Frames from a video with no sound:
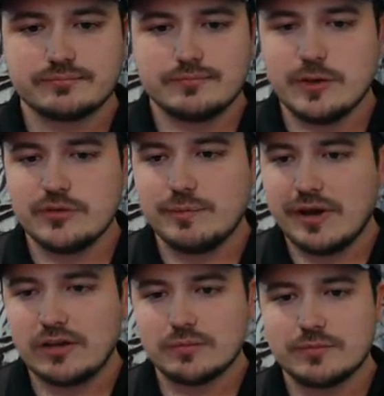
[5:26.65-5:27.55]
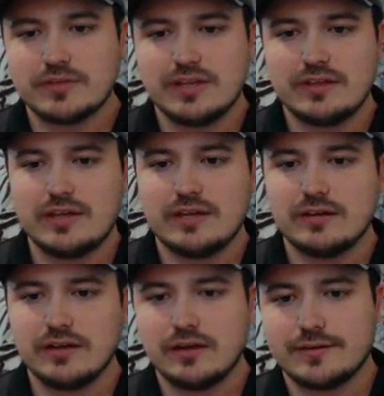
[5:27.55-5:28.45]
some items, and
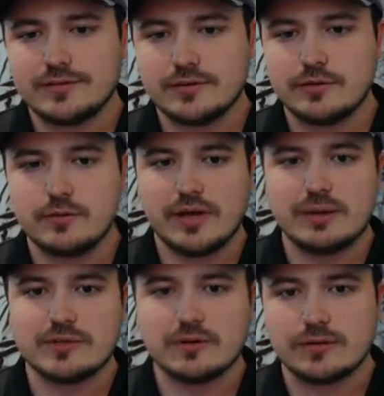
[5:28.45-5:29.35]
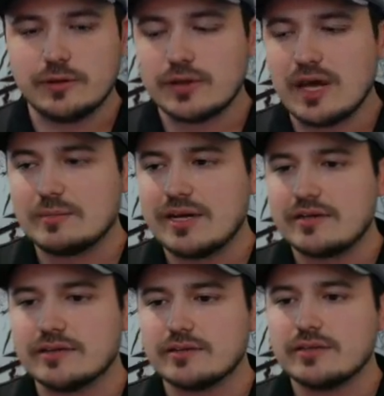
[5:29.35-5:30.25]
then also two items called guild
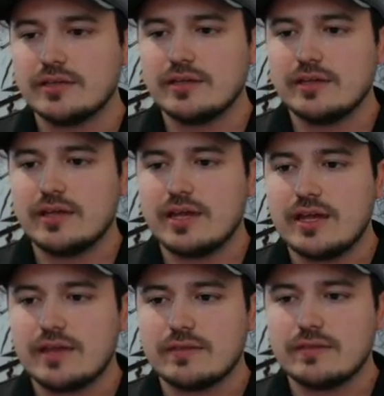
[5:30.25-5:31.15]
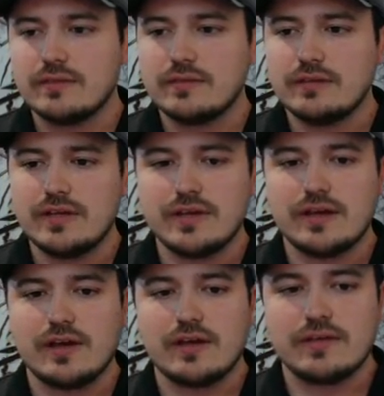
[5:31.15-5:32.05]
accommodations. And
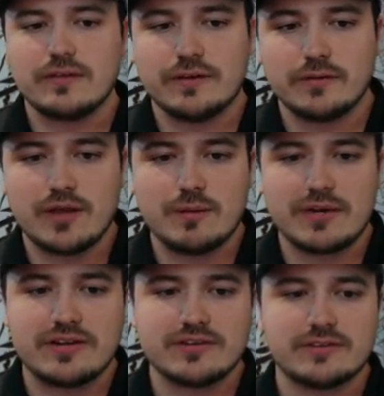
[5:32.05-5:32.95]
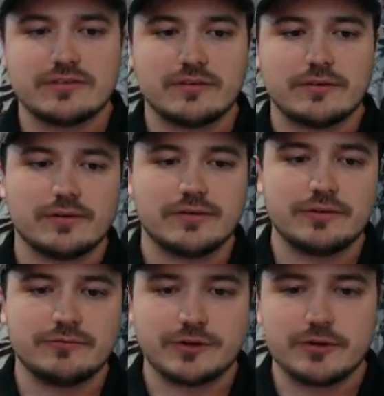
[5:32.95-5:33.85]
the guild accommodations are
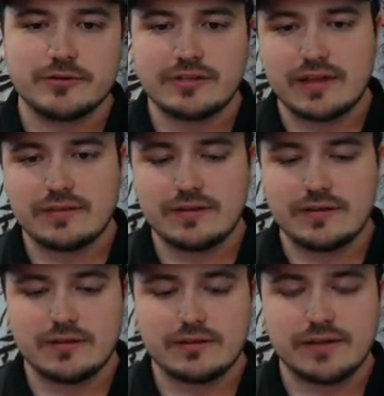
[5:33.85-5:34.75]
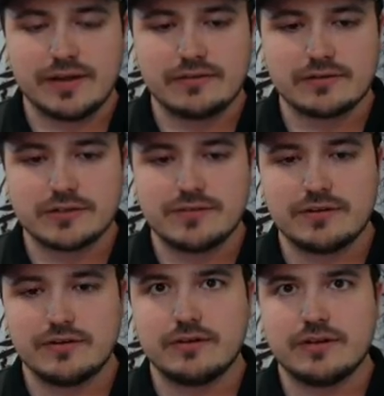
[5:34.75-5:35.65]
for use at the Lion's Arch
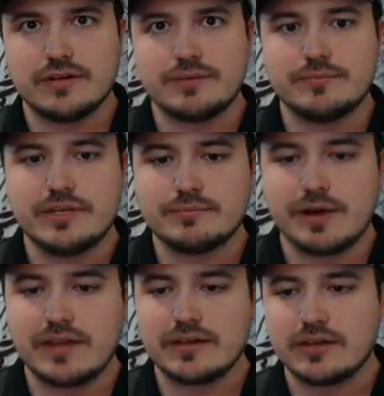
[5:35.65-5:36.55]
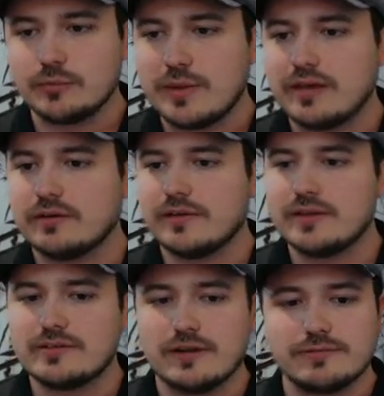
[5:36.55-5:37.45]
vendor. He's by the guild bank and all
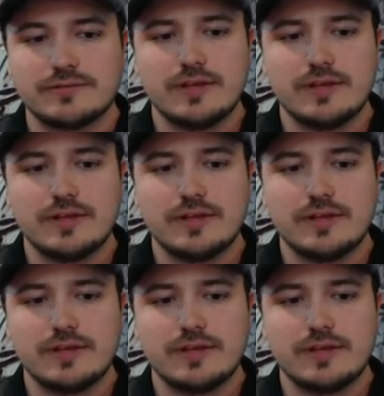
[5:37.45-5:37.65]
that stuff.